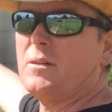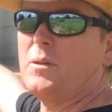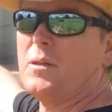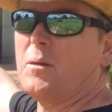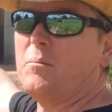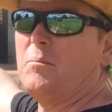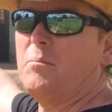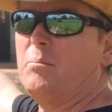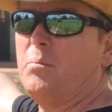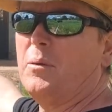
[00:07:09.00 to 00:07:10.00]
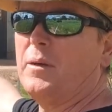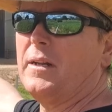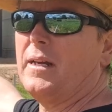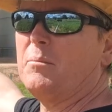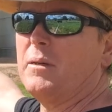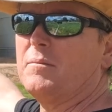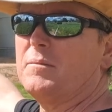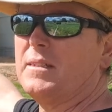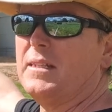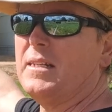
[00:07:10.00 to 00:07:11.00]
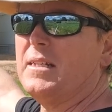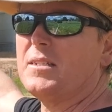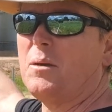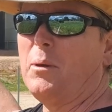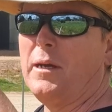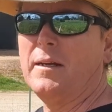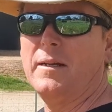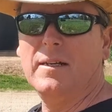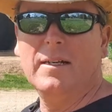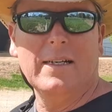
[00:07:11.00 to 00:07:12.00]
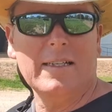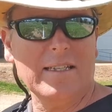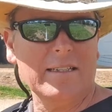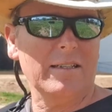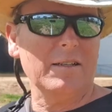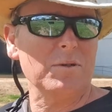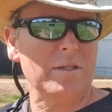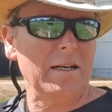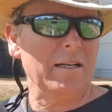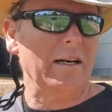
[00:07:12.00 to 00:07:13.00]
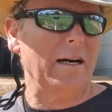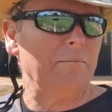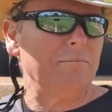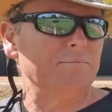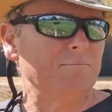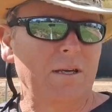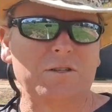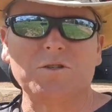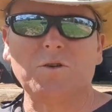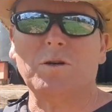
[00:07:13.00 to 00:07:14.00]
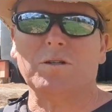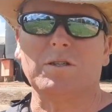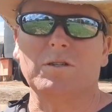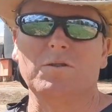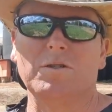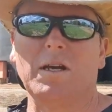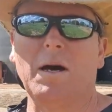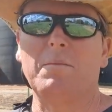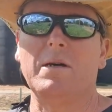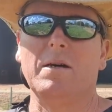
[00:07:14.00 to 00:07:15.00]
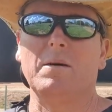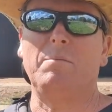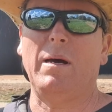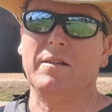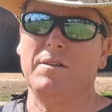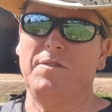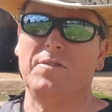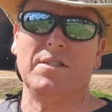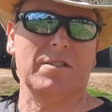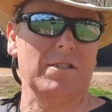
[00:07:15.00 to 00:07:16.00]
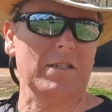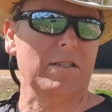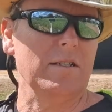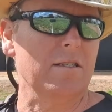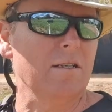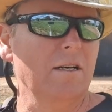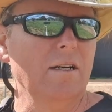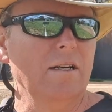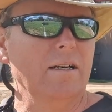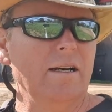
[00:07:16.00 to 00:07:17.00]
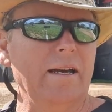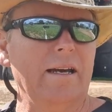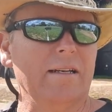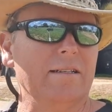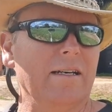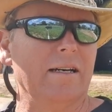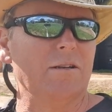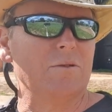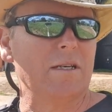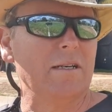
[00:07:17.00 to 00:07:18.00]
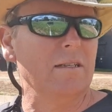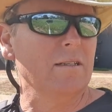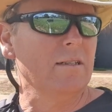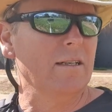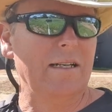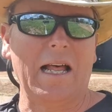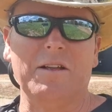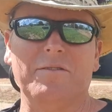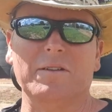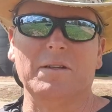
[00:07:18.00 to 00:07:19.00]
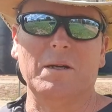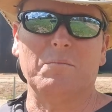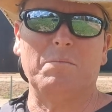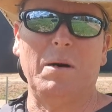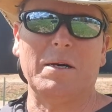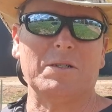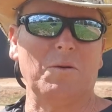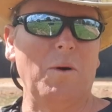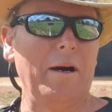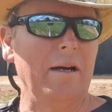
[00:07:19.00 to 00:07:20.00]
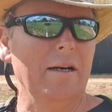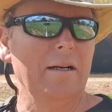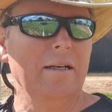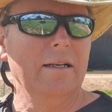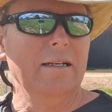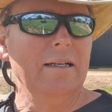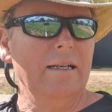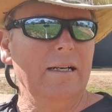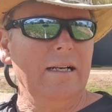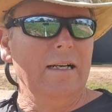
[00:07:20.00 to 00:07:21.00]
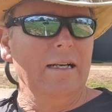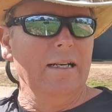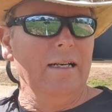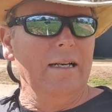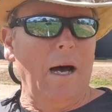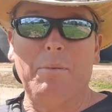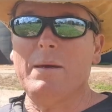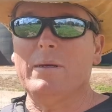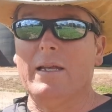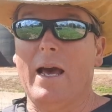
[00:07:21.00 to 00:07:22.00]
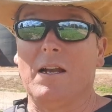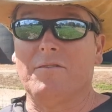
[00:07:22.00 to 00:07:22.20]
I don't know whether I can point it out, but down here somewhere. He said that there was a, um, a circus that used to come here back in the 50s and 60s, and uh, there was a an elephant that passed away, a baby